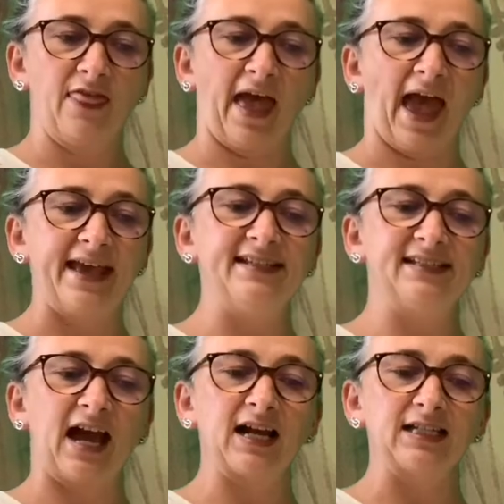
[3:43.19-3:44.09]
The
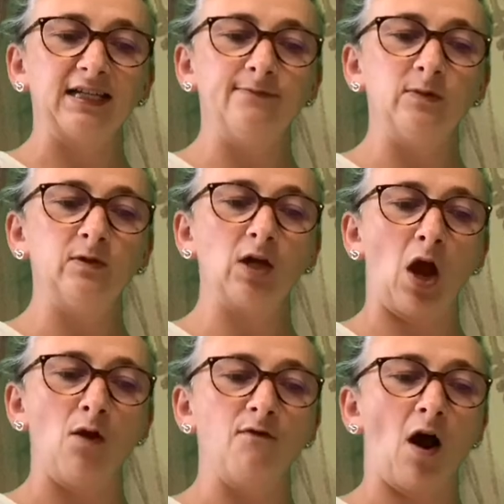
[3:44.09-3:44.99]
haystack tumbled
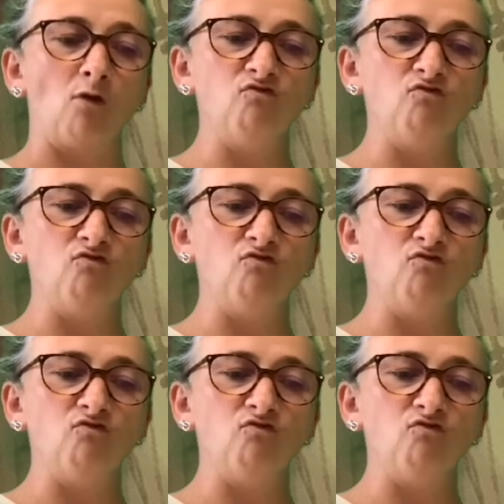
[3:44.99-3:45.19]
over